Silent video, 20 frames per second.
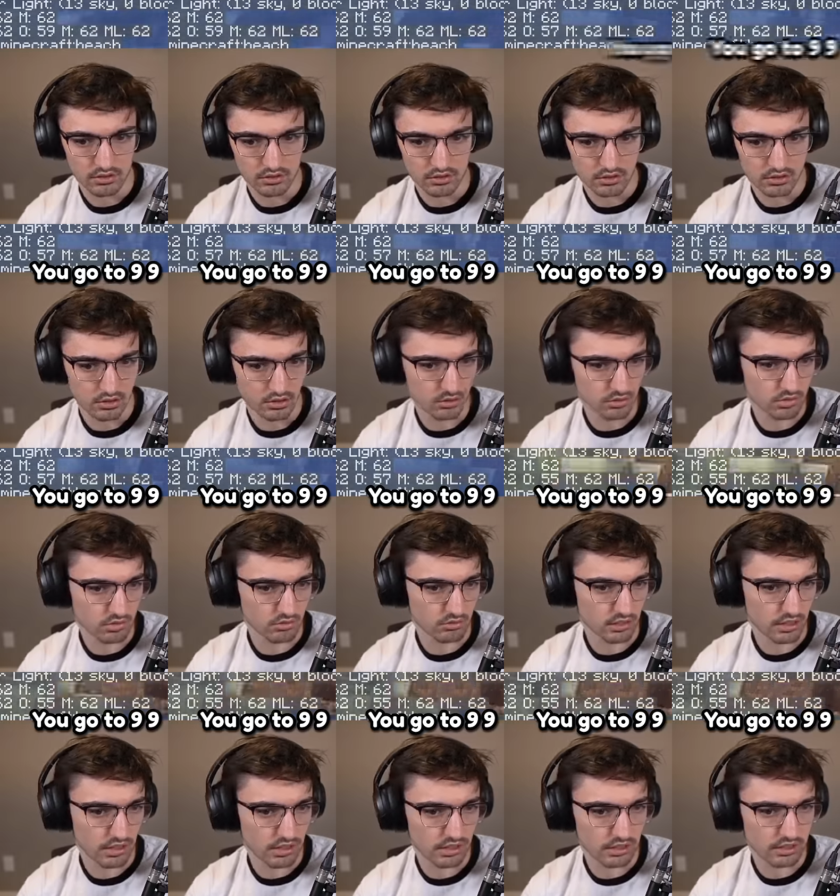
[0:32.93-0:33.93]
You go to
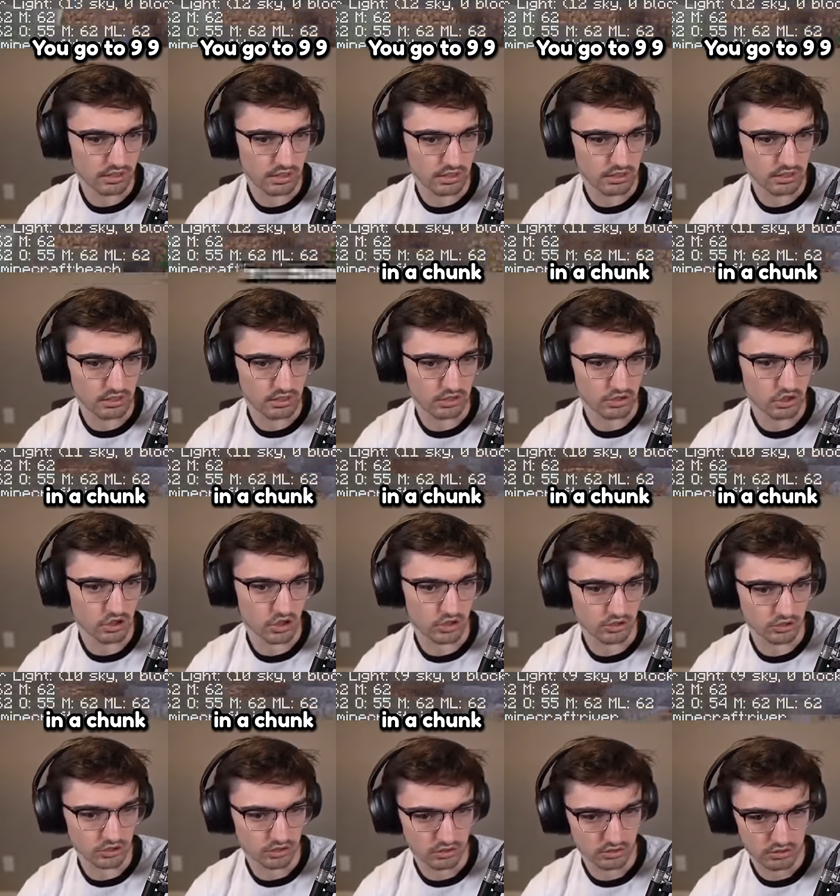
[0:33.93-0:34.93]
9, 9 in a
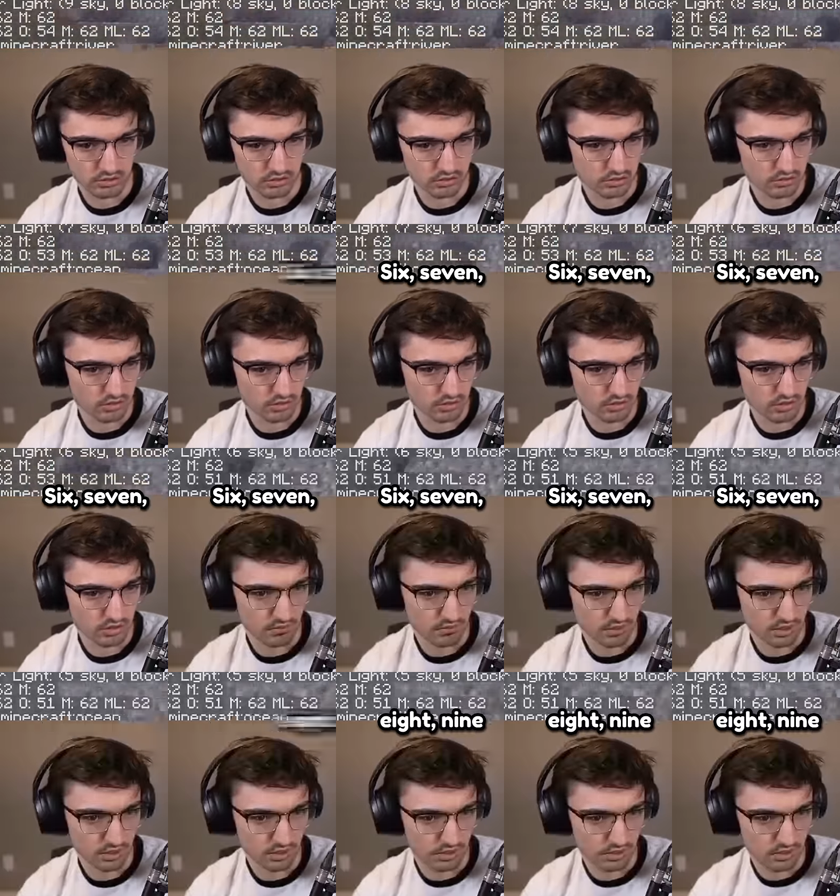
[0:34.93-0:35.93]
chunk, 6, 7,
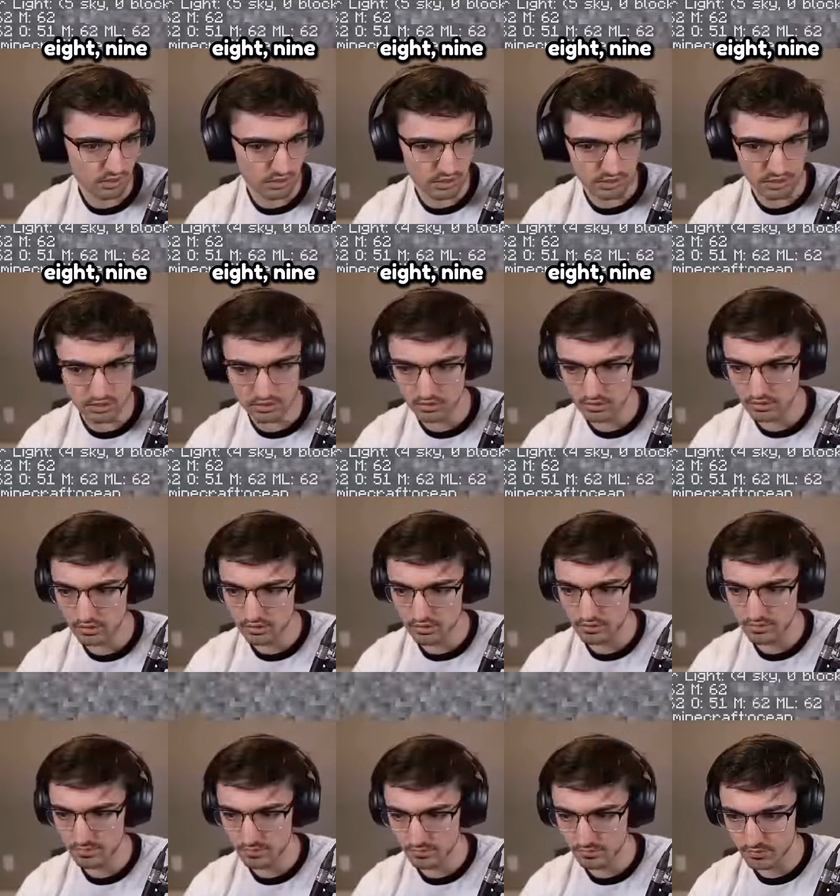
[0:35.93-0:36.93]
8, 9.
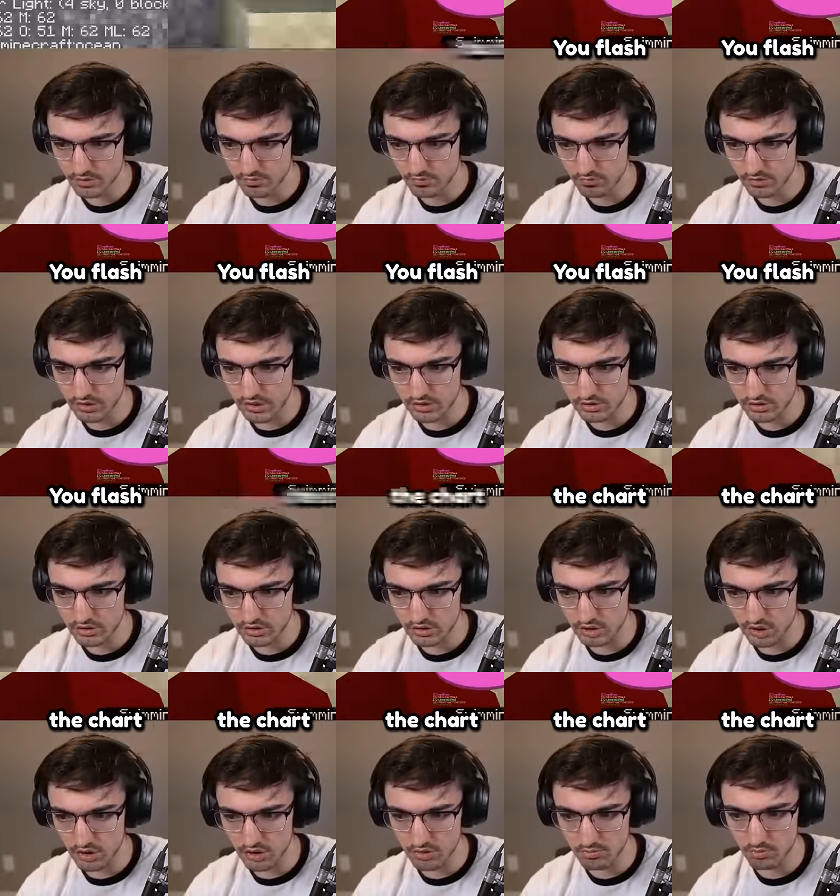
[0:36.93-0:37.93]
You flash the
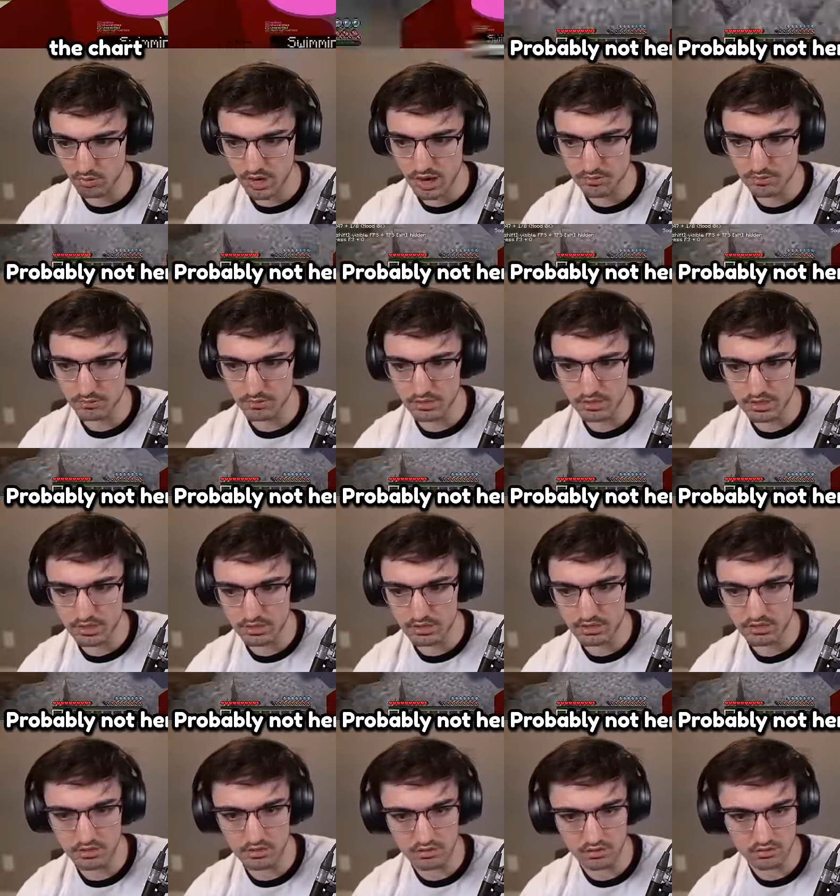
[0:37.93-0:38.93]
chart, probably not
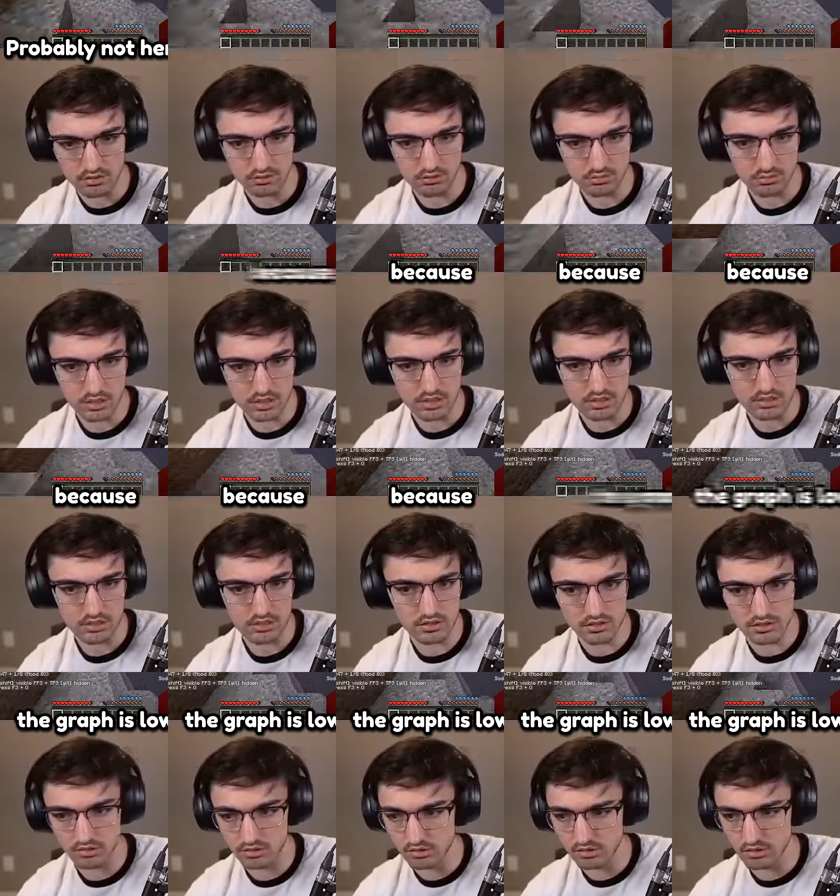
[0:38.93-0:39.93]
here, because
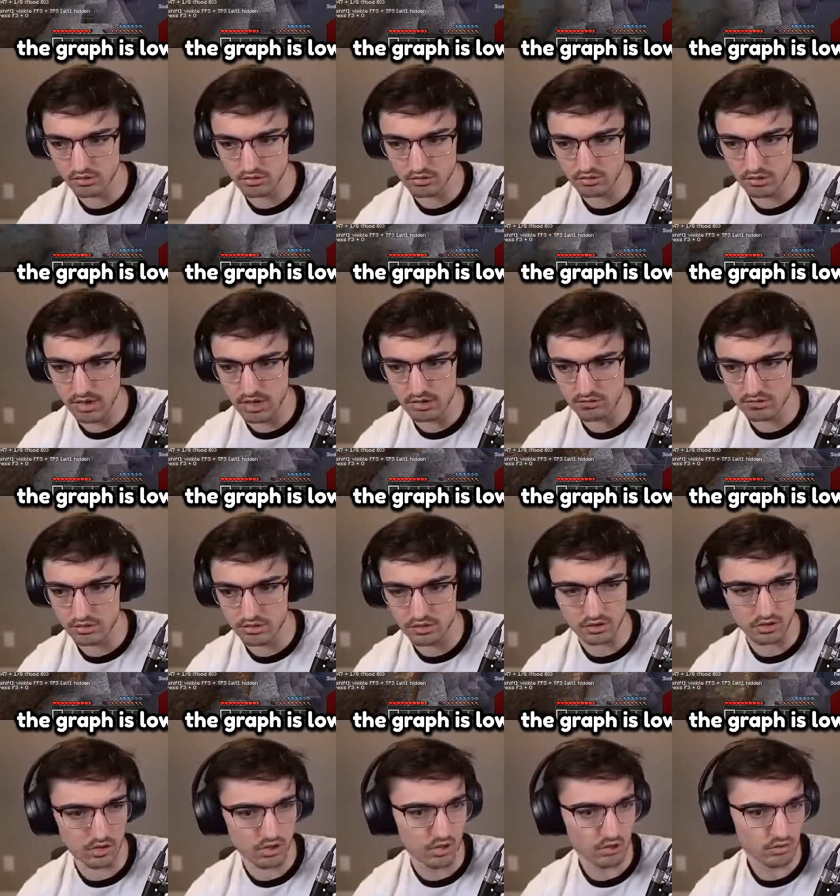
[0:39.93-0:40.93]
the graph is
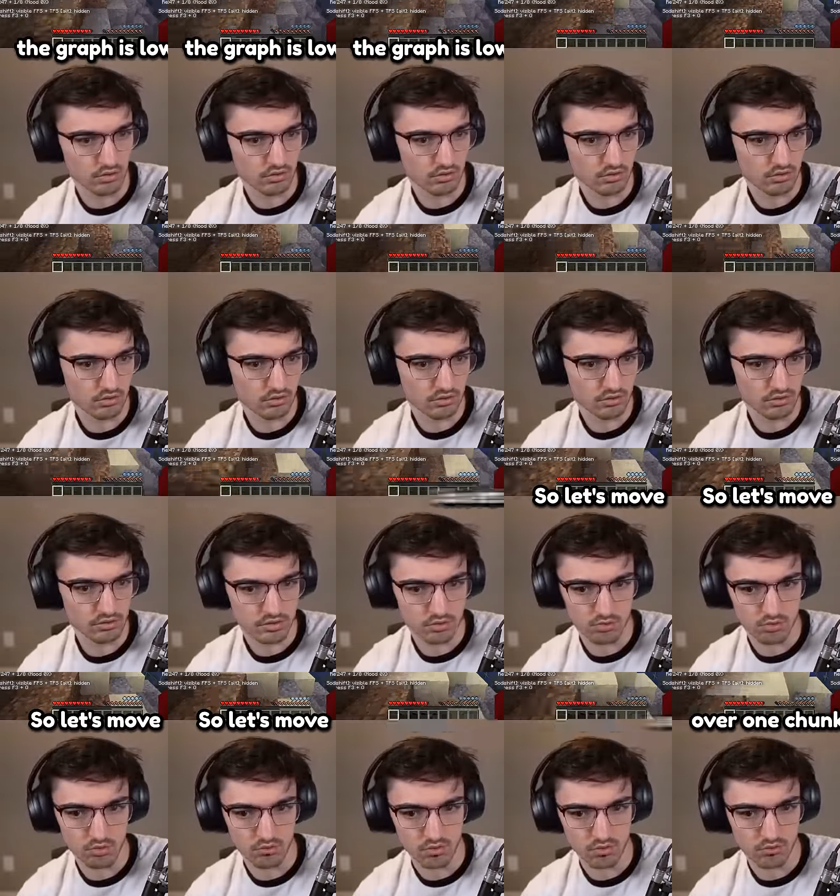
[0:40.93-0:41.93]
low. So let's
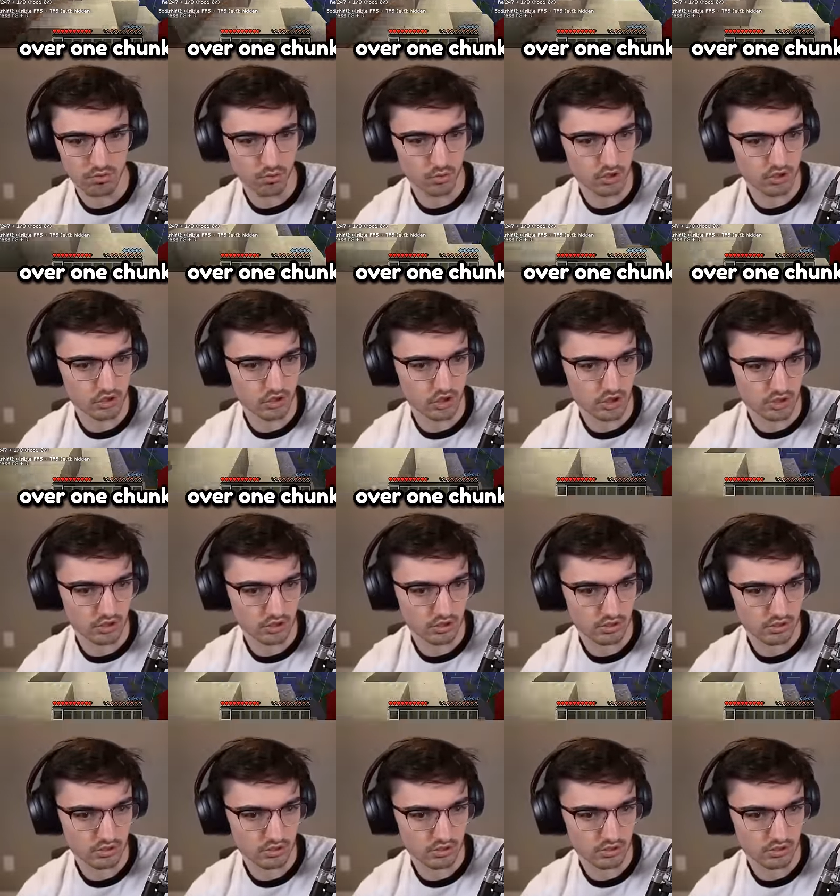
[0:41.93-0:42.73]
move over one chunk.